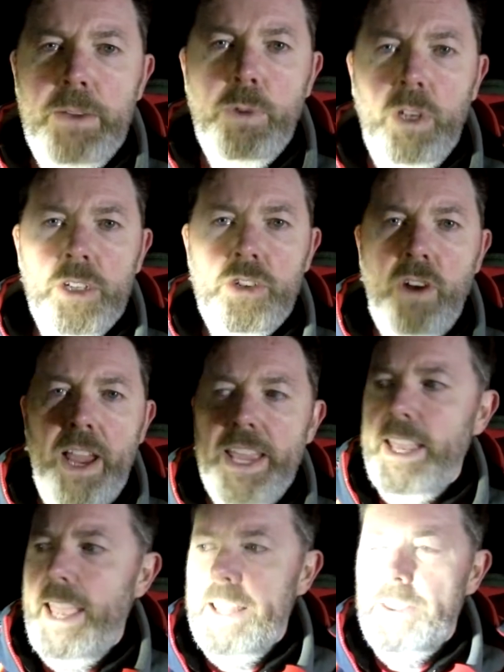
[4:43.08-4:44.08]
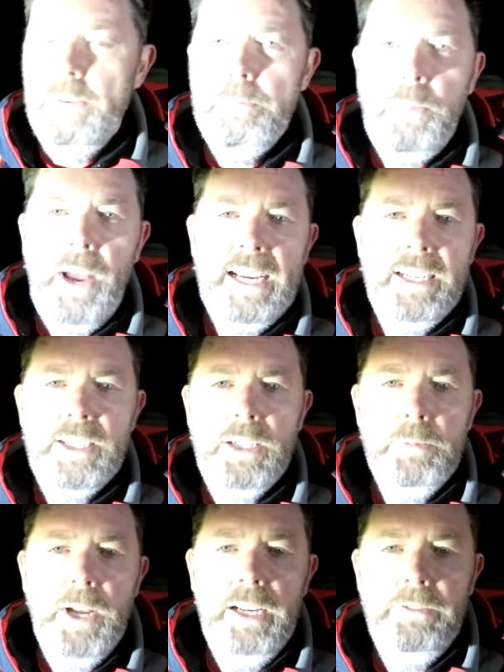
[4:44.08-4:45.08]
we're going to try and get them back to
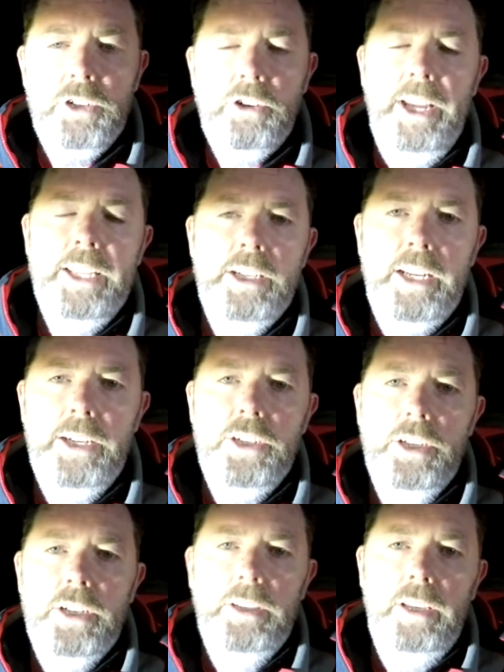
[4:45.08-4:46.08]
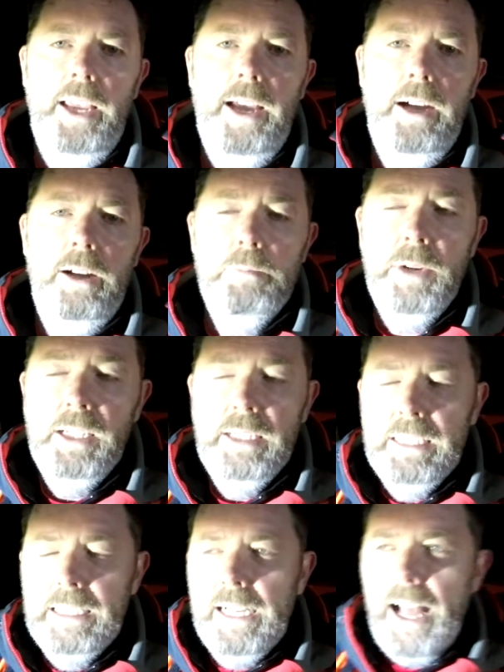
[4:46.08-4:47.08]
some kind of a train station so they can get home.
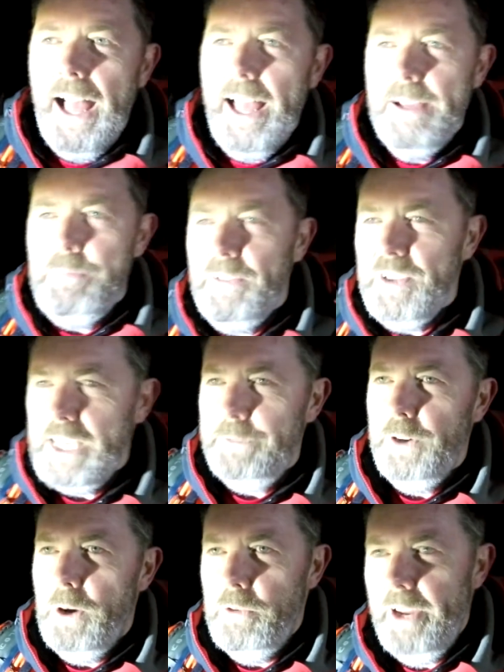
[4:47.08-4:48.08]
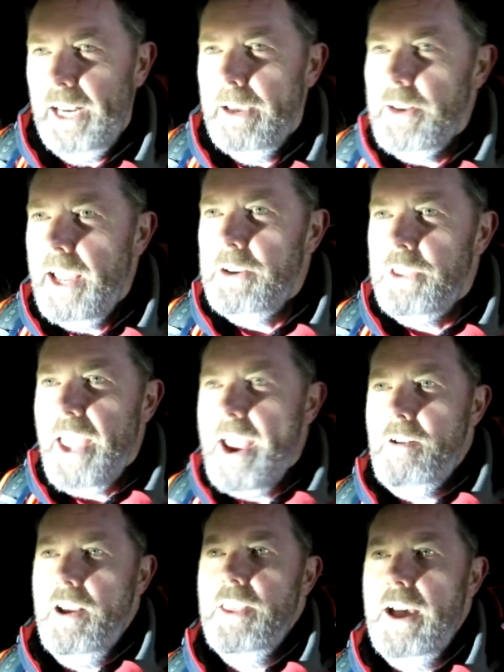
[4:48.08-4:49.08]
A bit of a difficult really. In
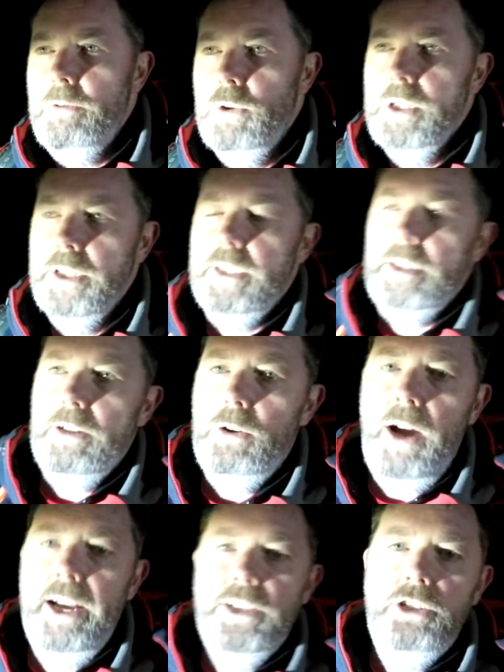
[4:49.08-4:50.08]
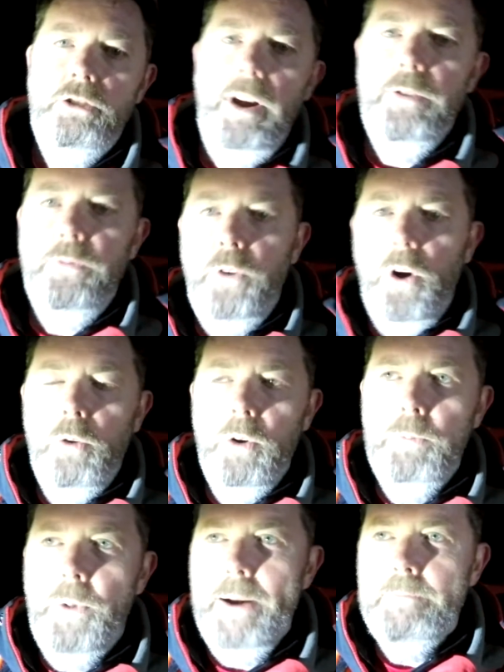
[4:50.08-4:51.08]
theory that was quite a
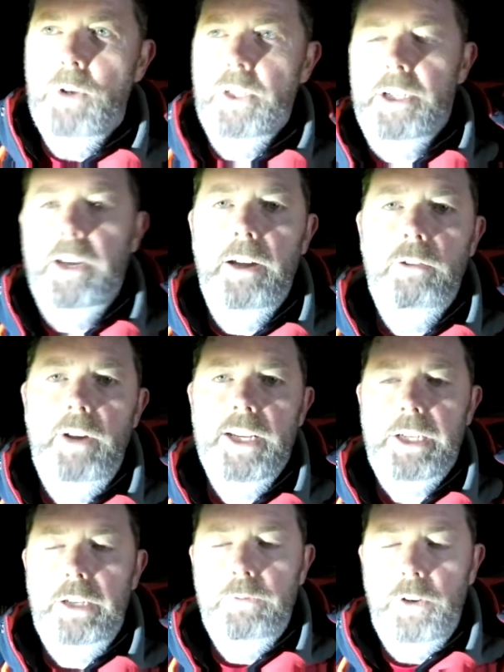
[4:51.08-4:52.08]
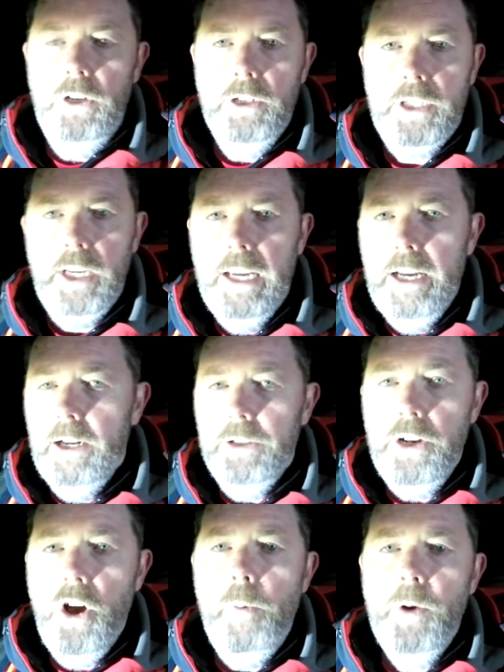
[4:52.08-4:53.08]
straightforward bread and butter rescue for us. Under
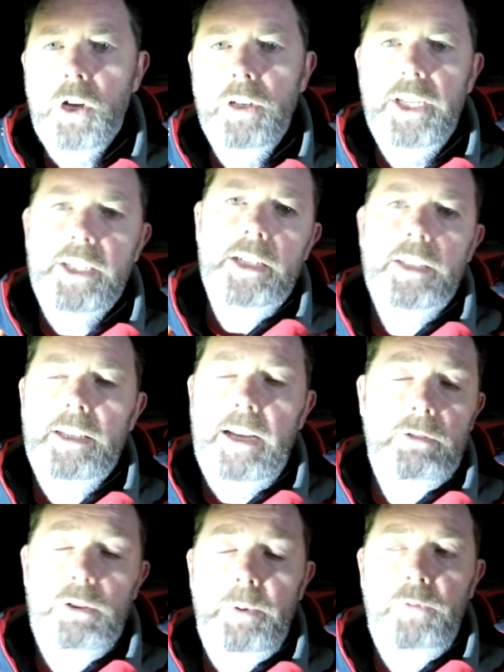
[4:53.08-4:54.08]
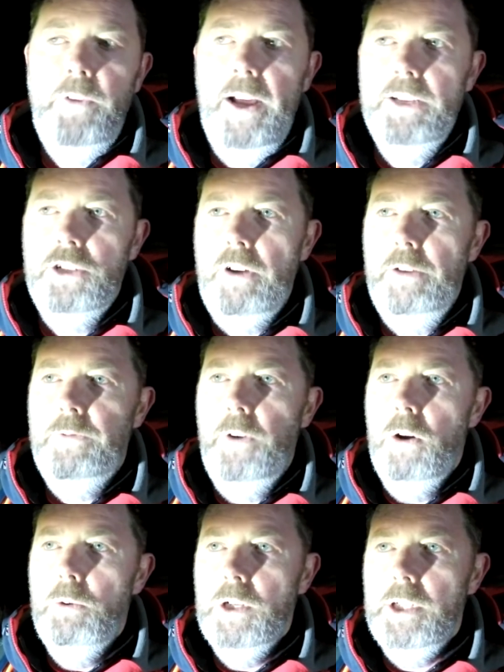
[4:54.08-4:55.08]
normal conditions that would have been fairly
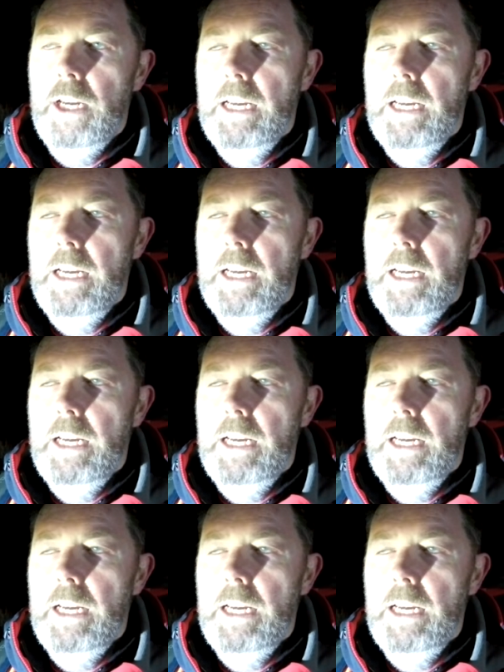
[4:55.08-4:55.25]
straightforward.